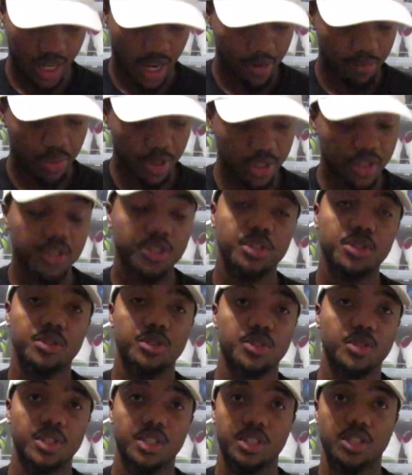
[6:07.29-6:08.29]
Like put the
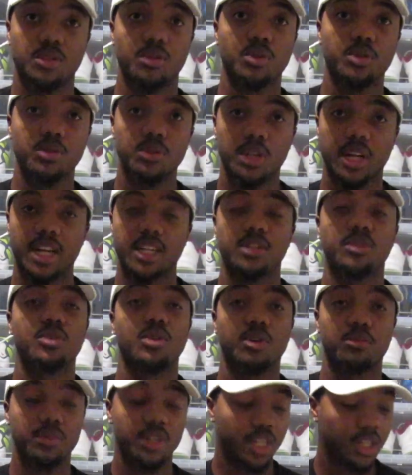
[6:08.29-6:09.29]
shoestrings through like you
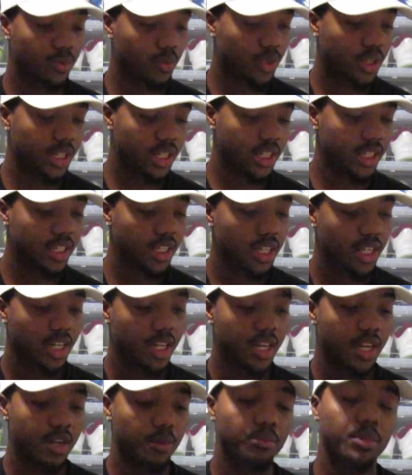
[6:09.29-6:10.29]
normally would,
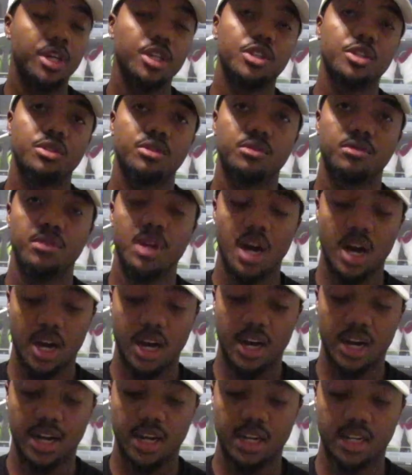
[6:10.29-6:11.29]
but
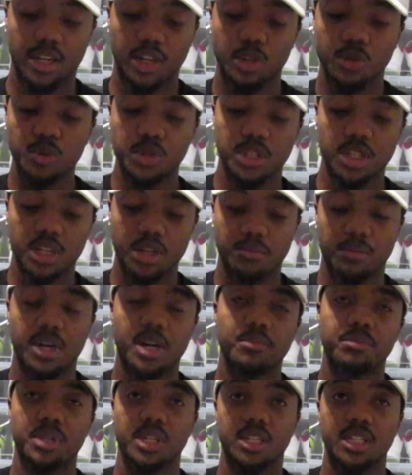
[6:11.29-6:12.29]
loosen them
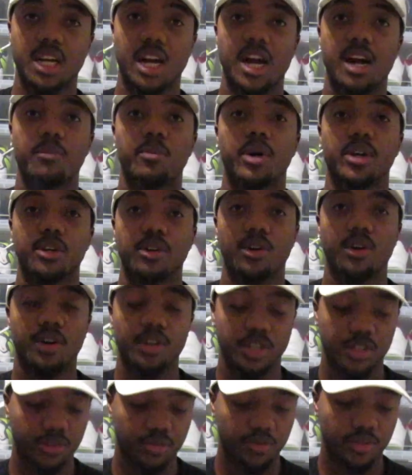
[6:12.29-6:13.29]
up and tie them while they're
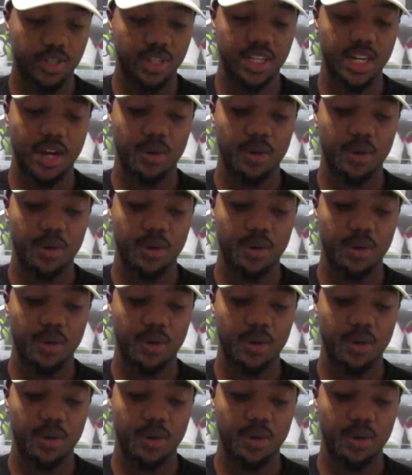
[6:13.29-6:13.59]
on your foot.